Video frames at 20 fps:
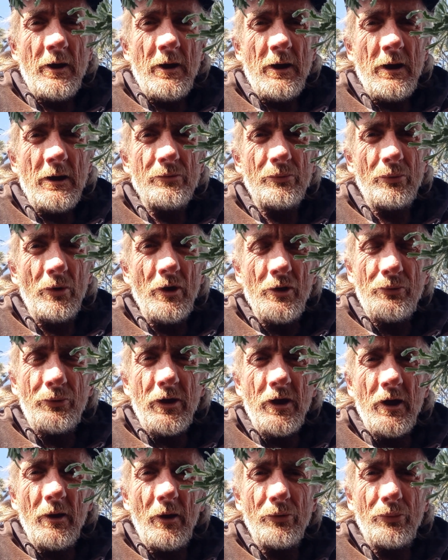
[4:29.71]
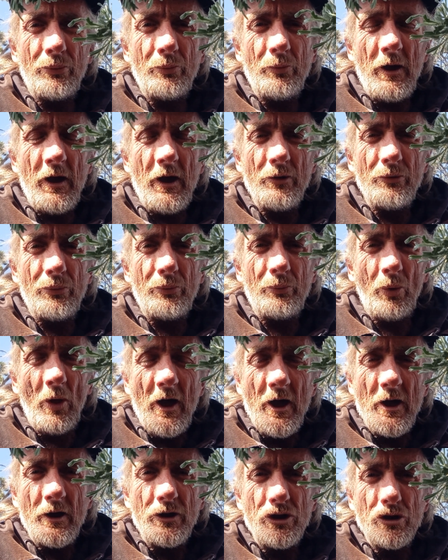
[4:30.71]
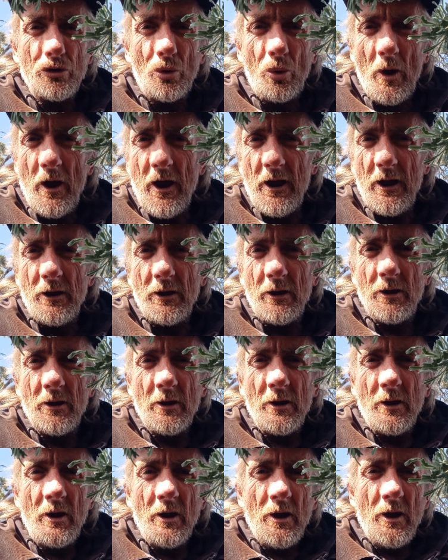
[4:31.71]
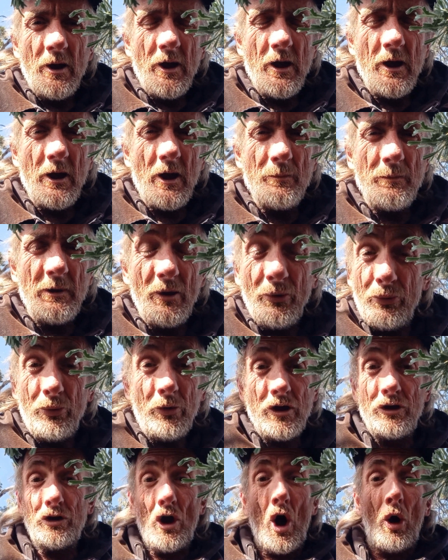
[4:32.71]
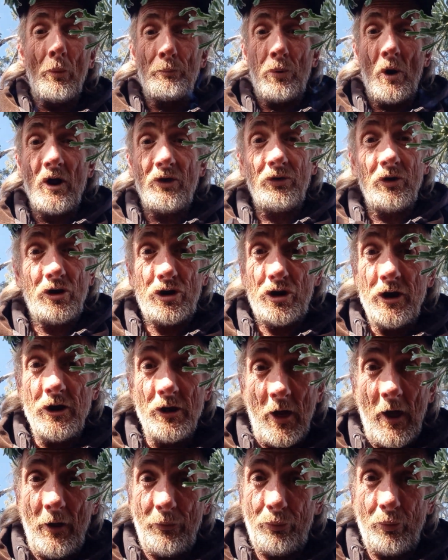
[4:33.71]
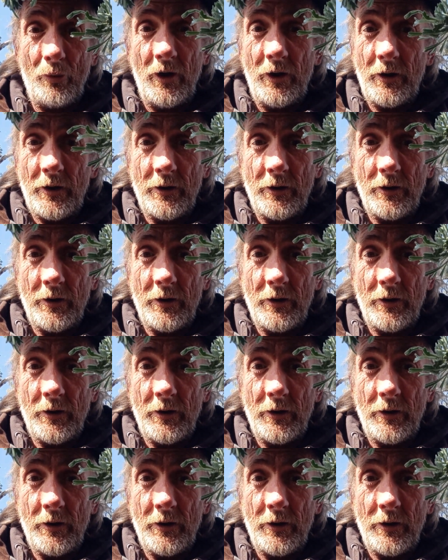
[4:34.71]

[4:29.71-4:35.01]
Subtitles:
Zelensky has fled Ukraine. And I mean, he called President Xi last week